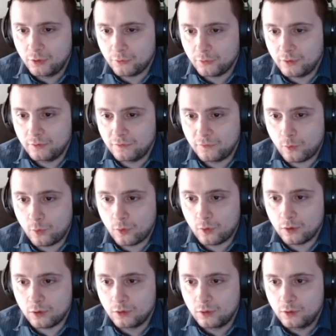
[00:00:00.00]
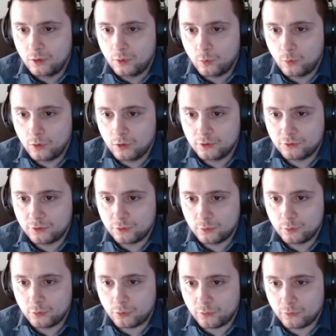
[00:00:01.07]
3, 4, 1,
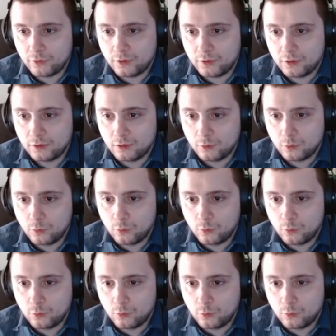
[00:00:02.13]
2, 3,